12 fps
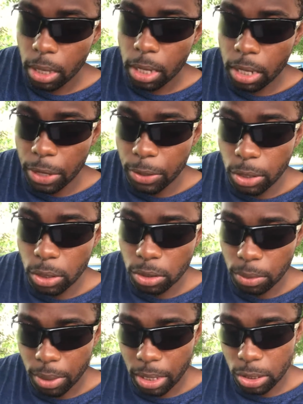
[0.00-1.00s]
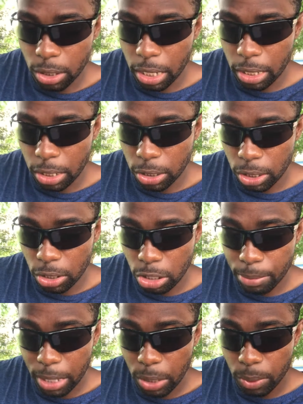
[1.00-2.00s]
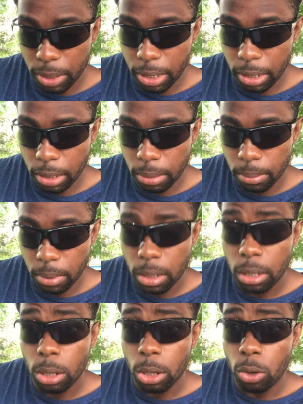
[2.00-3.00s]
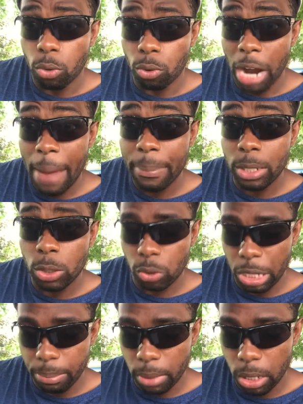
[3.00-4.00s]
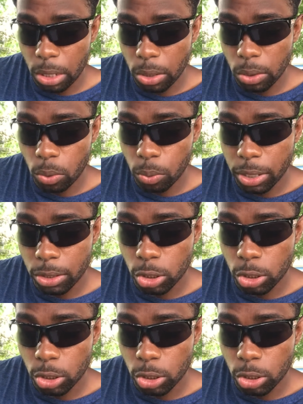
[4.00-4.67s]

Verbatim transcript: In other news, I want to get you, get you guys into by the way that um Robbie Crimo was